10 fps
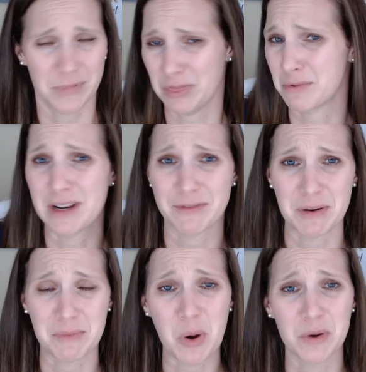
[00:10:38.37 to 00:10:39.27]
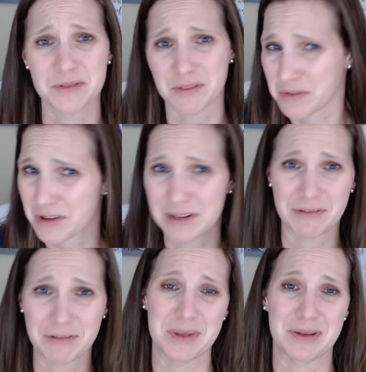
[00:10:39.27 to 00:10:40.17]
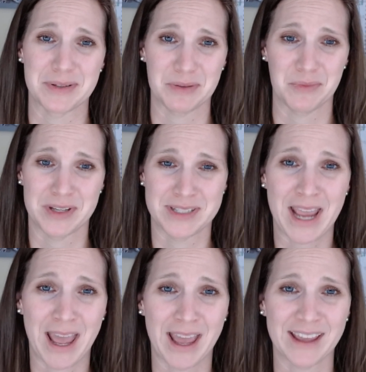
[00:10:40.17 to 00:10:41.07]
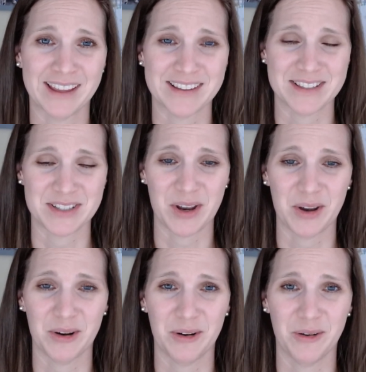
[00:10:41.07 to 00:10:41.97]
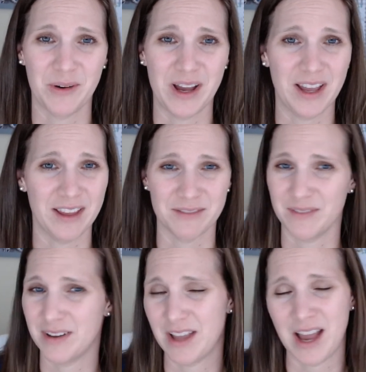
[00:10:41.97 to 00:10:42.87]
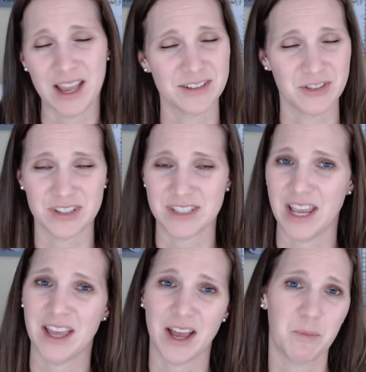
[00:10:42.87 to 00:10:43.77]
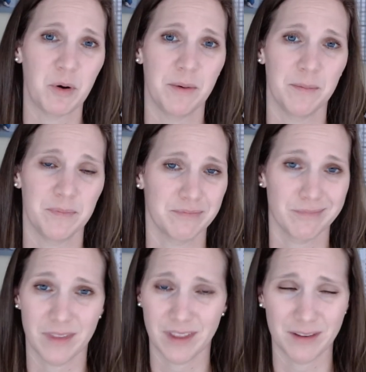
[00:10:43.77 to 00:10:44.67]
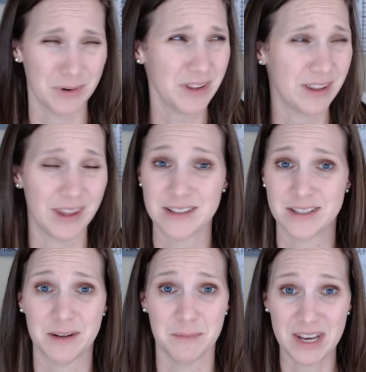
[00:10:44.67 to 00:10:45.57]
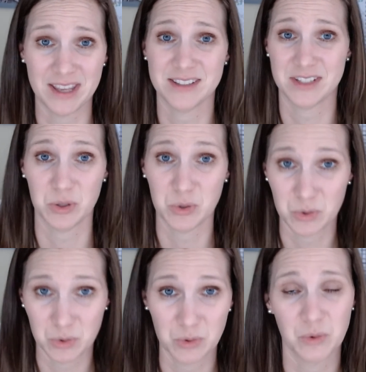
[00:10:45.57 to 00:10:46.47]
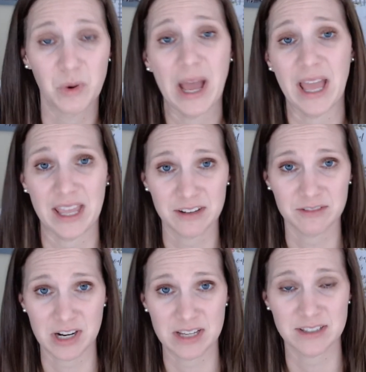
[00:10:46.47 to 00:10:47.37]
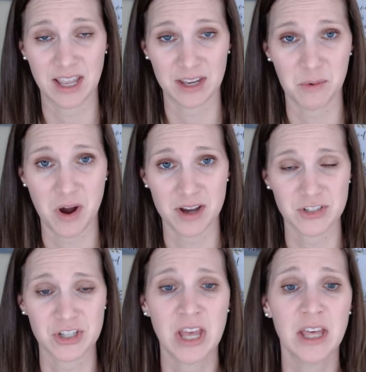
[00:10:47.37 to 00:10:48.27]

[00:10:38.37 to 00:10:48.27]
3 different bowls for 3 different meals in one day. So if I can just take a couple, really less than a minute, to hand wash